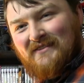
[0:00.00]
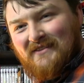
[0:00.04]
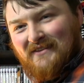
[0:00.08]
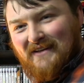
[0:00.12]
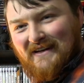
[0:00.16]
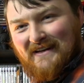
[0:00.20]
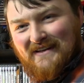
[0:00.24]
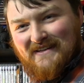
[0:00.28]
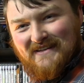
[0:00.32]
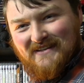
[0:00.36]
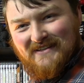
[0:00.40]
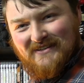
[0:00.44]

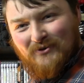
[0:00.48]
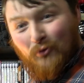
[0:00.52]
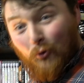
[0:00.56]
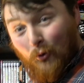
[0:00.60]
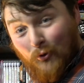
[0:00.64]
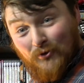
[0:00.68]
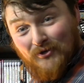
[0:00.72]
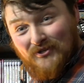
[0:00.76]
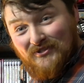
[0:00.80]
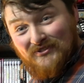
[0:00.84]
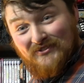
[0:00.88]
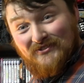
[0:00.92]
like
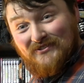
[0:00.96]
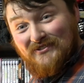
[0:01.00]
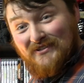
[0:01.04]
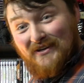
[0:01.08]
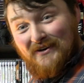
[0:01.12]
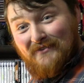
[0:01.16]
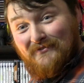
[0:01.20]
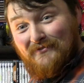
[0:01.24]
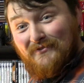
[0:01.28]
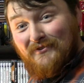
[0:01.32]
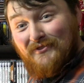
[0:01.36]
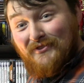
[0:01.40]
orders and
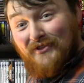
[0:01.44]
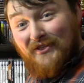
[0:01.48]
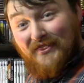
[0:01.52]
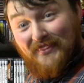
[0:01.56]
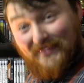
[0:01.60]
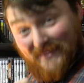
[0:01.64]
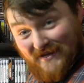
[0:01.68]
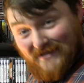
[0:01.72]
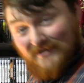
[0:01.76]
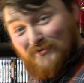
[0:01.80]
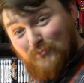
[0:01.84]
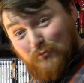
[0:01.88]
stuff, that
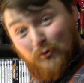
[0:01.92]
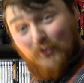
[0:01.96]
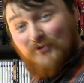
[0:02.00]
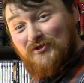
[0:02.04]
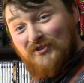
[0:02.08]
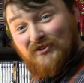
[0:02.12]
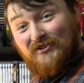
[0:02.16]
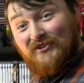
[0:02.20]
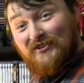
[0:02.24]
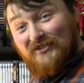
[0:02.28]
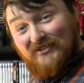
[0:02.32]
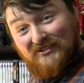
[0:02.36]
this
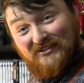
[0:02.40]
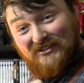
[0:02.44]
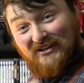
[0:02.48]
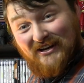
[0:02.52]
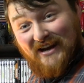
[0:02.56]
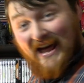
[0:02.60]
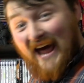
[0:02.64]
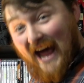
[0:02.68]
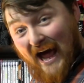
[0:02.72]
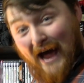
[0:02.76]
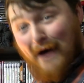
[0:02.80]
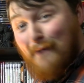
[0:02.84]
wasn't
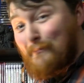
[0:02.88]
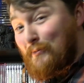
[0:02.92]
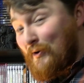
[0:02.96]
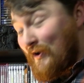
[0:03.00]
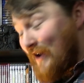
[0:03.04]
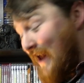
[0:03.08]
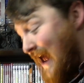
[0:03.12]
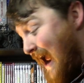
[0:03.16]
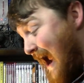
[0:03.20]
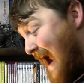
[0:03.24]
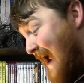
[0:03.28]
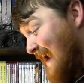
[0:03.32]
gonna
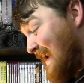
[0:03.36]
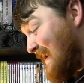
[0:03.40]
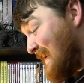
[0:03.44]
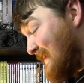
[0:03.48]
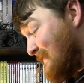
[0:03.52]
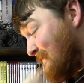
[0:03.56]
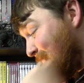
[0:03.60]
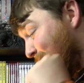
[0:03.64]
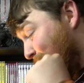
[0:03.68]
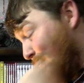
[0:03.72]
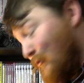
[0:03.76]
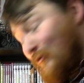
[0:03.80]
happen, and
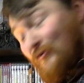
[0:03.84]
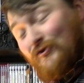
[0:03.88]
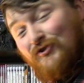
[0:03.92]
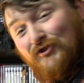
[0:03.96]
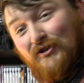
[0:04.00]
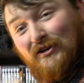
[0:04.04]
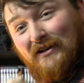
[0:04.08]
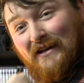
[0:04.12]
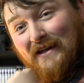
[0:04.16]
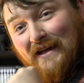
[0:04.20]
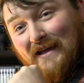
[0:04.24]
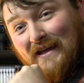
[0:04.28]

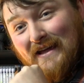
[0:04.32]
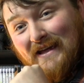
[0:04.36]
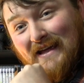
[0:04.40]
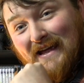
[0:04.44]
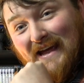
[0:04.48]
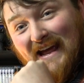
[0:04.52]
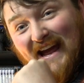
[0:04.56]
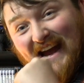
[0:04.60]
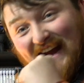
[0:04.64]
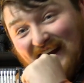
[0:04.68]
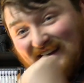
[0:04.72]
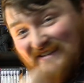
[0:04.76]
unfortunately
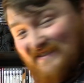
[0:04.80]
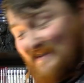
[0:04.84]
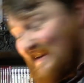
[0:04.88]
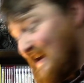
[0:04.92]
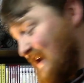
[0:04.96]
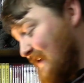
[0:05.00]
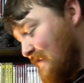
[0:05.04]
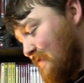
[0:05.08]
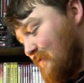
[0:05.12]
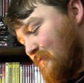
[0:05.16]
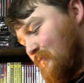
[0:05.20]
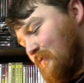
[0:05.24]
it
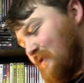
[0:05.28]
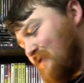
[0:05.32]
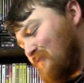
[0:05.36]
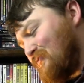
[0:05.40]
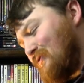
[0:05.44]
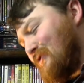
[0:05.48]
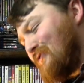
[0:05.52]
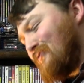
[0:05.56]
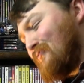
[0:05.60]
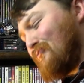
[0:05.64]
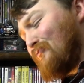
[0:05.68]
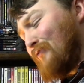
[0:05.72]
did, which
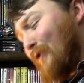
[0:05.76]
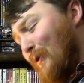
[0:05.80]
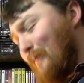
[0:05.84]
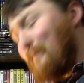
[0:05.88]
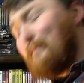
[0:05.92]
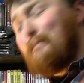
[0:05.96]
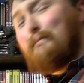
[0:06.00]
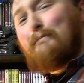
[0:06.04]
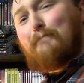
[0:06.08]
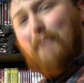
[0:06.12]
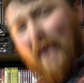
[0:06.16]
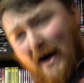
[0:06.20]
is a real
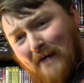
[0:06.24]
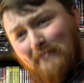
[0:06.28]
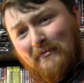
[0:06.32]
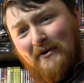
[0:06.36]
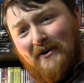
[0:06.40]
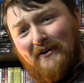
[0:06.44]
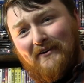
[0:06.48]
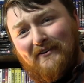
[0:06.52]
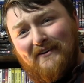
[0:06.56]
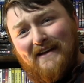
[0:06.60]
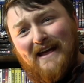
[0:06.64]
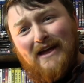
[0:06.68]

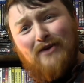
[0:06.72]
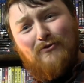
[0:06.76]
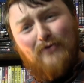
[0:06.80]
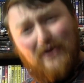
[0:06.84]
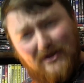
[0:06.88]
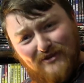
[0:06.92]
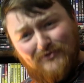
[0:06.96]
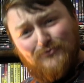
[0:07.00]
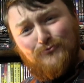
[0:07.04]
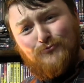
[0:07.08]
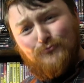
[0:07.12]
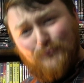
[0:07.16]
bummer. It
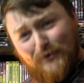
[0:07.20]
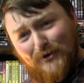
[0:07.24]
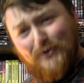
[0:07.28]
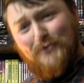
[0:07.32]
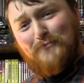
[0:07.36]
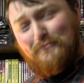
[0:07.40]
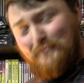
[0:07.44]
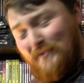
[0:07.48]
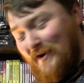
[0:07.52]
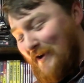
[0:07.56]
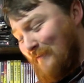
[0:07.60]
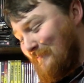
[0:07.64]
is a real
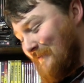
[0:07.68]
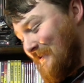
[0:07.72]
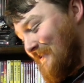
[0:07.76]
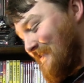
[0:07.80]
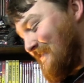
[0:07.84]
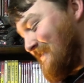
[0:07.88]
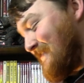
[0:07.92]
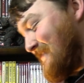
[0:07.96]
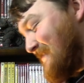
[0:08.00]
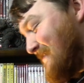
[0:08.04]
bummer